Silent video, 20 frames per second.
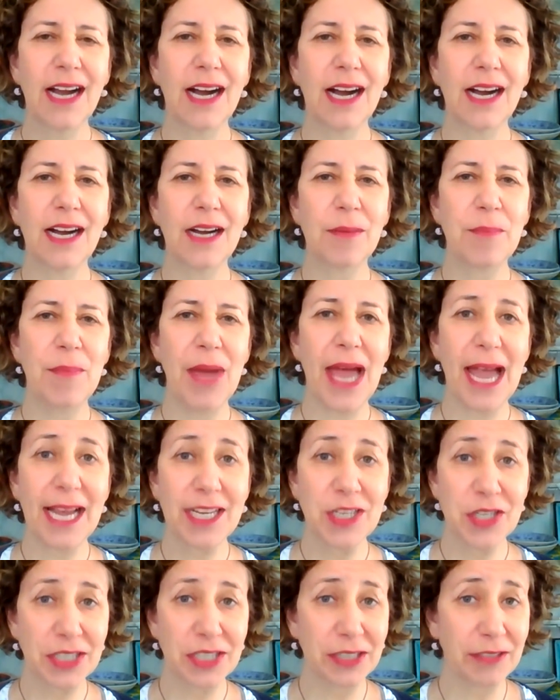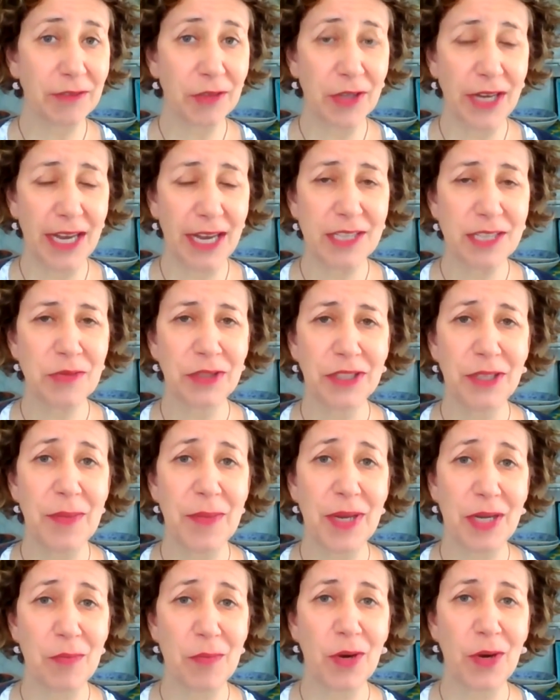uh, package delivery has really
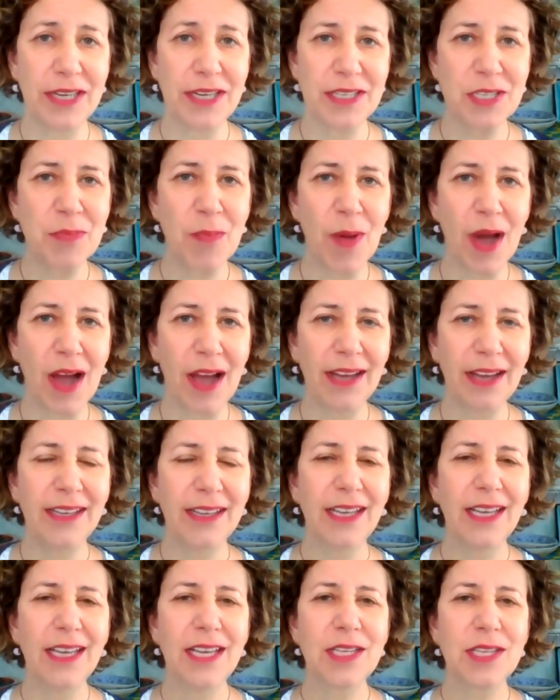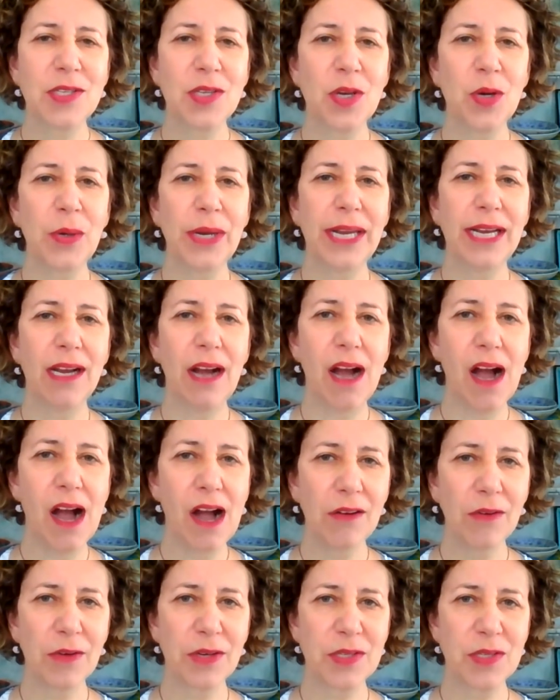been a bright spot so in
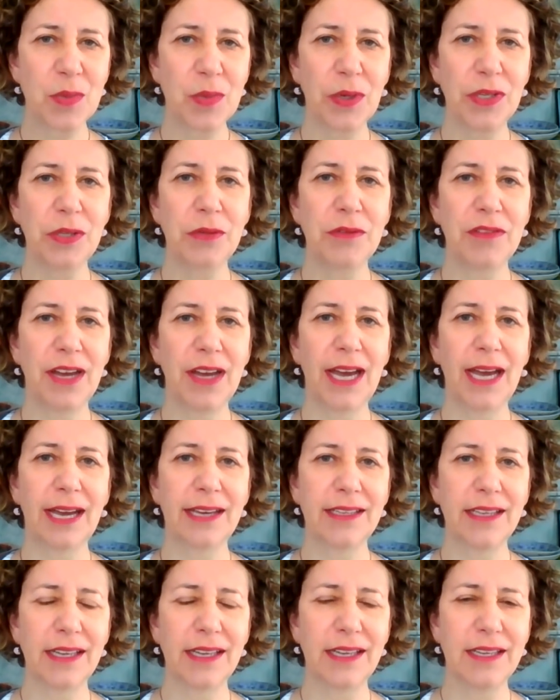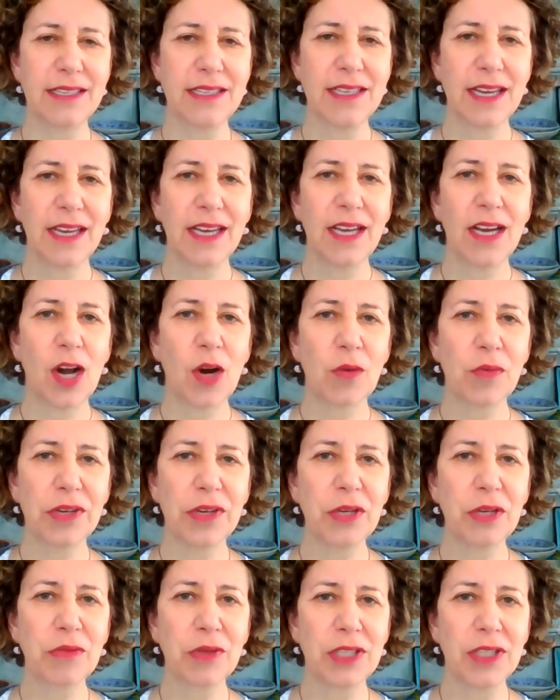congress what you've had is a
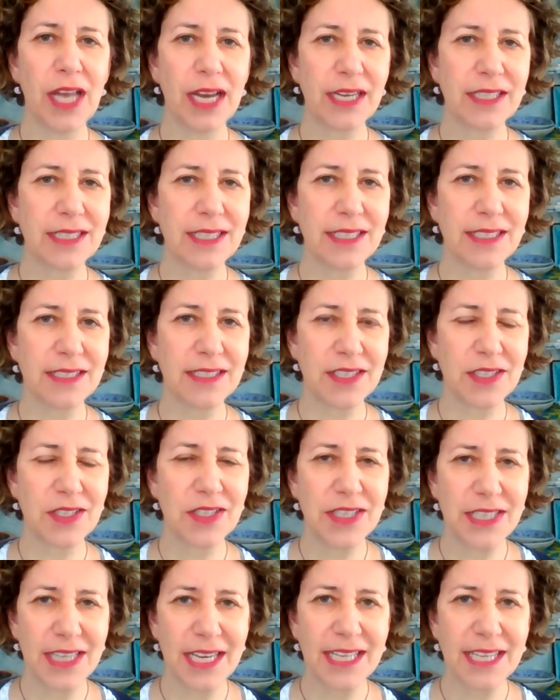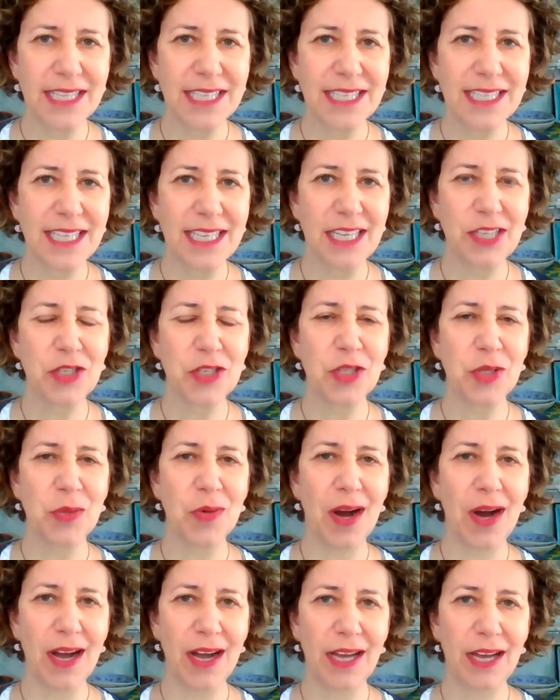real reluctance to take this
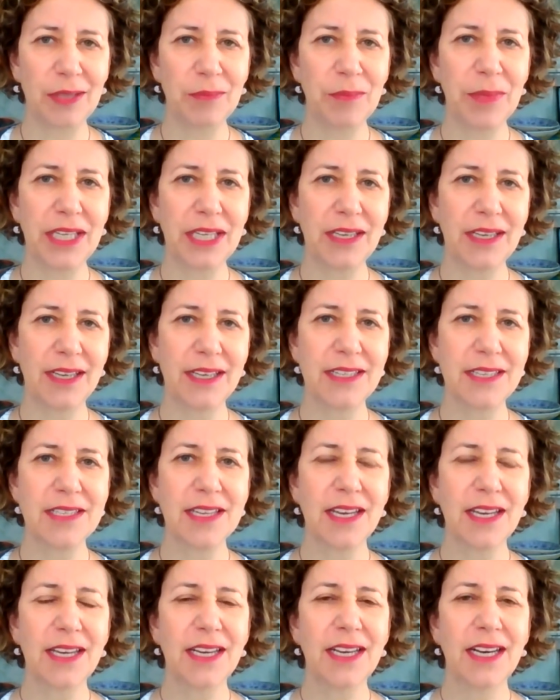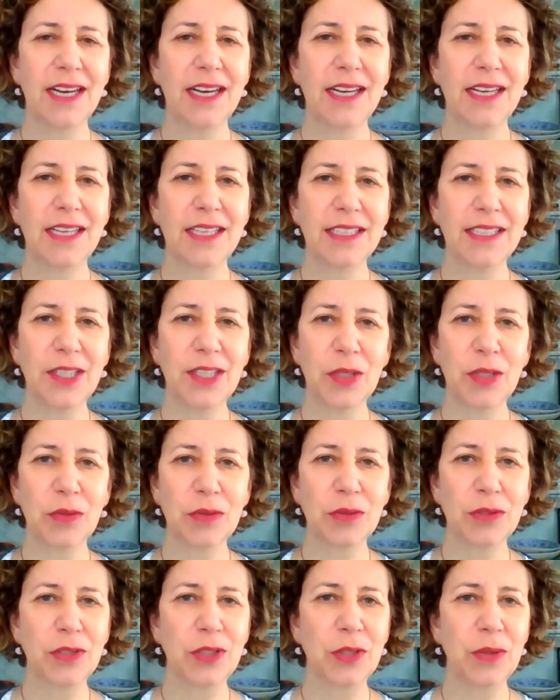issue on because uh, you
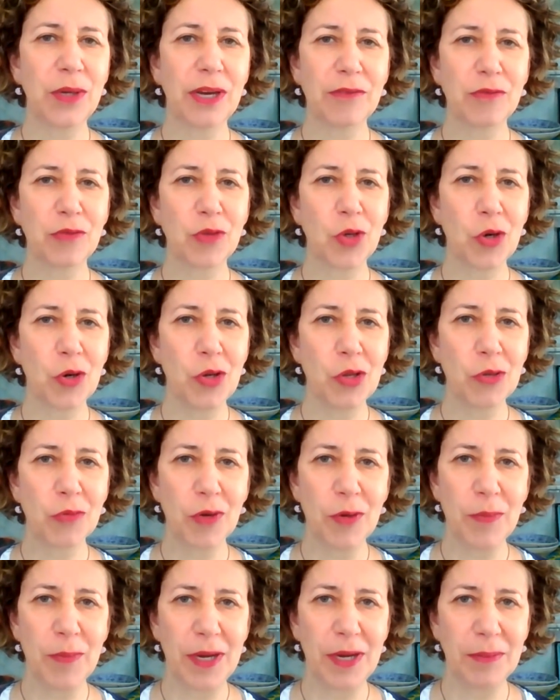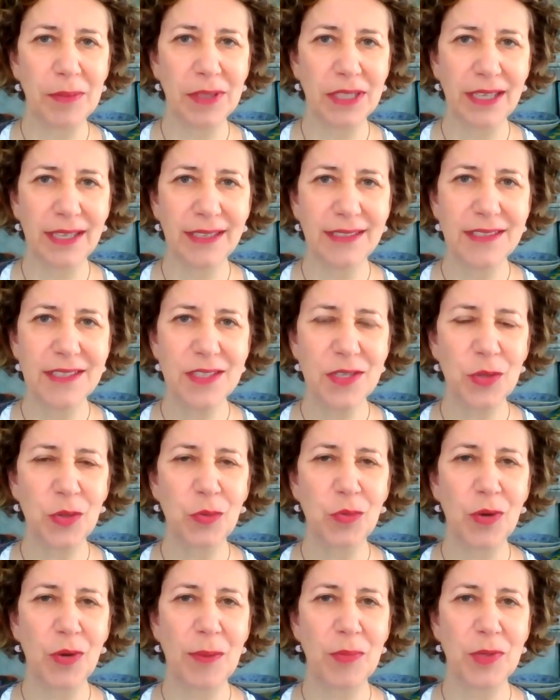know, you have rural Republicans
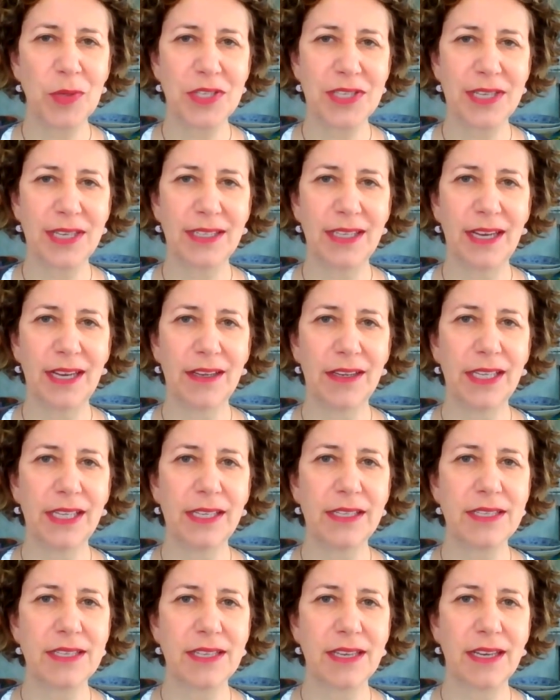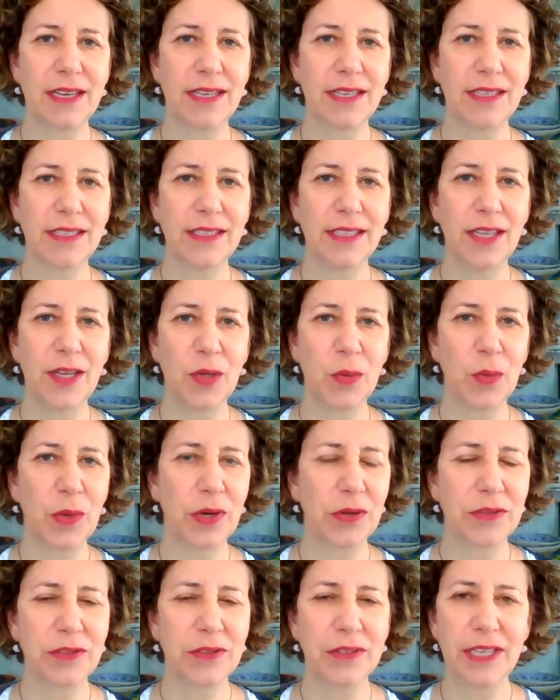who represent areas, uh, you know,
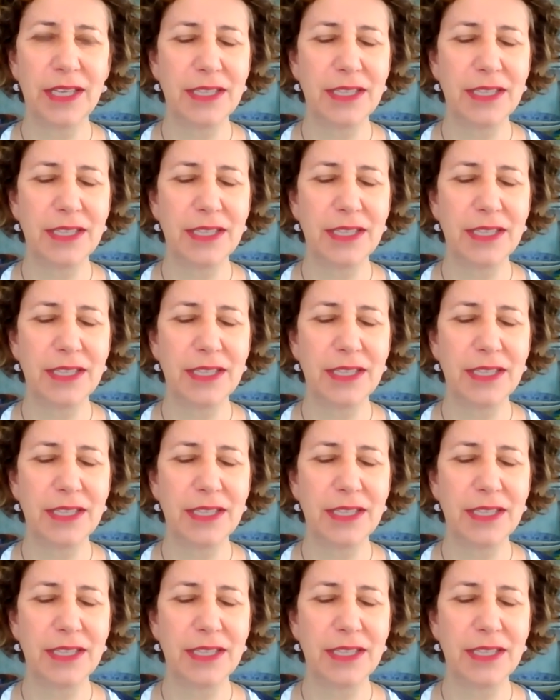where